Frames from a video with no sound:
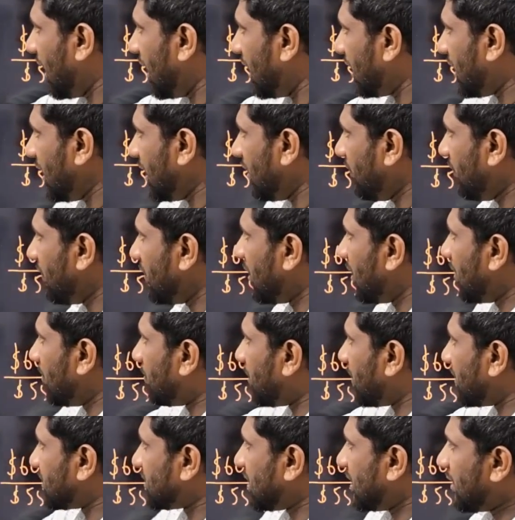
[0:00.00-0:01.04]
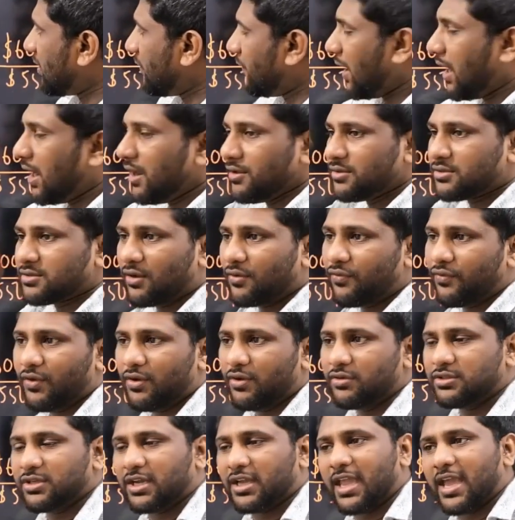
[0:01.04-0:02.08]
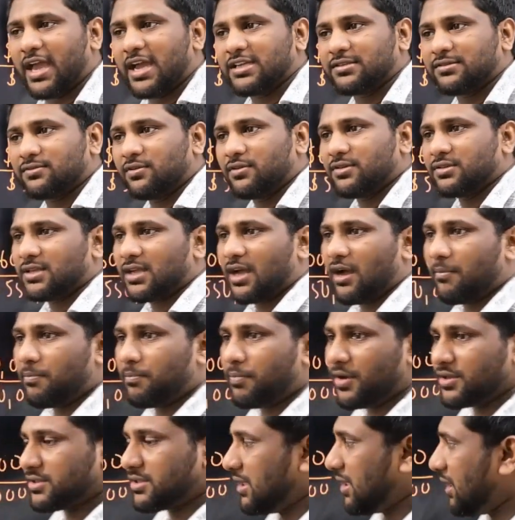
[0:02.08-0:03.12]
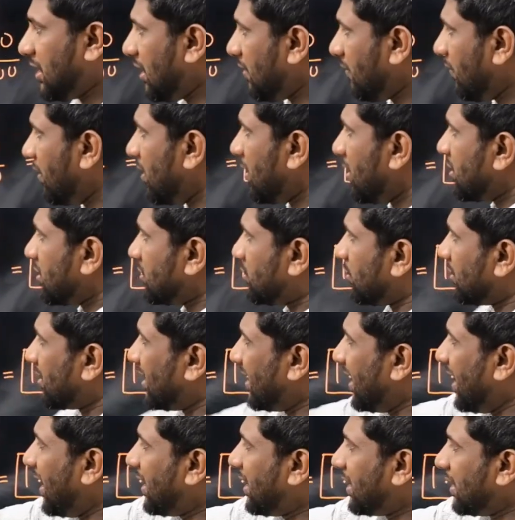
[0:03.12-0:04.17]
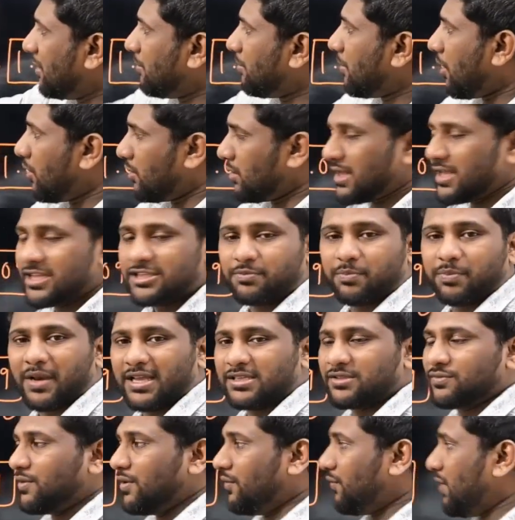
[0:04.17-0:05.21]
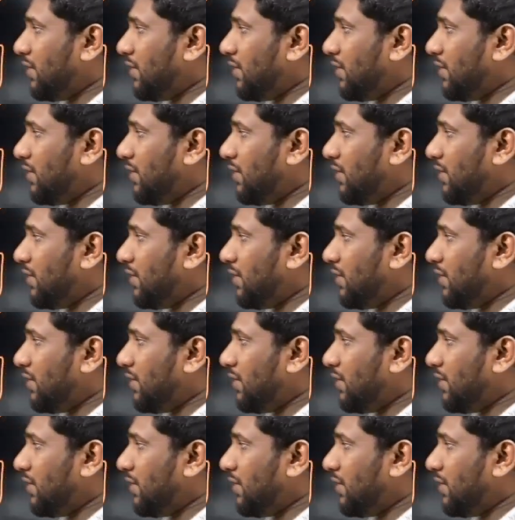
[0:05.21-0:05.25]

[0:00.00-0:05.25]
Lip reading: negative, present values of future cash flows are positive, so the net amount is plus